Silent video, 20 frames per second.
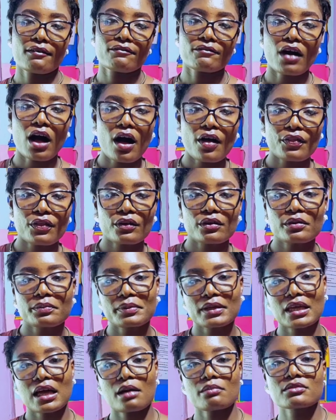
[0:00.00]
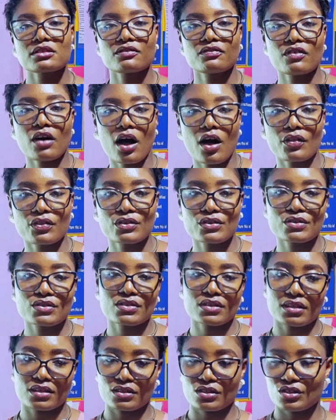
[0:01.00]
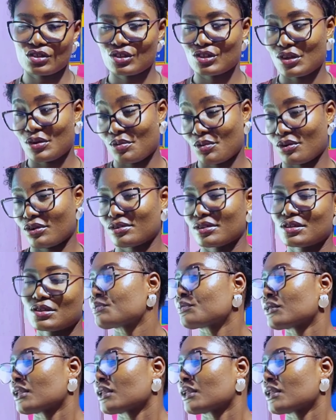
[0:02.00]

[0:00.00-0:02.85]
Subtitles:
father becomes fathers, and so on.